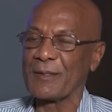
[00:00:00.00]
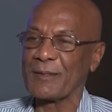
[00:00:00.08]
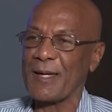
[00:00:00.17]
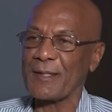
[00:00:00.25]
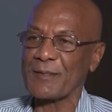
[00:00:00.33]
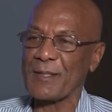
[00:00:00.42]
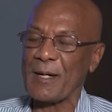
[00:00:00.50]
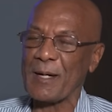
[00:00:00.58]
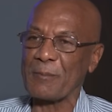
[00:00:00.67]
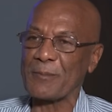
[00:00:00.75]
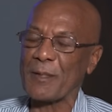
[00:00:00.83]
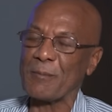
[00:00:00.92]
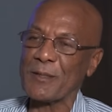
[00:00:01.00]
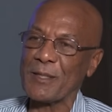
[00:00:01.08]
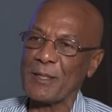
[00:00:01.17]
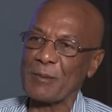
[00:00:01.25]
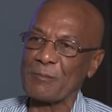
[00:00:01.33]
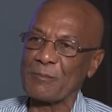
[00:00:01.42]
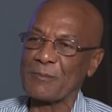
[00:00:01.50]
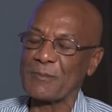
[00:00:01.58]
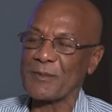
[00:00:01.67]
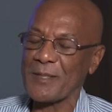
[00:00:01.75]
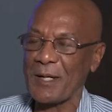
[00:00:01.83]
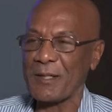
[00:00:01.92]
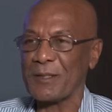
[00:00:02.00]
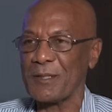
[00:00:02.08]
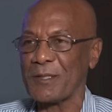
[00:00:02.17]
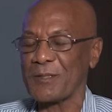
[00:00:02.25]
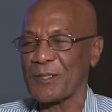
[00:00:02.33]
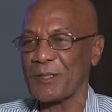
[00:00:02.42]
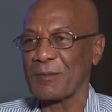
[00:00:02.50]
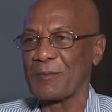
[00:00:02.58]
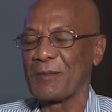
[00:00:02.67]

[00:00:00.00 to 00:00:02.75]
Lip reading: that that became second nature.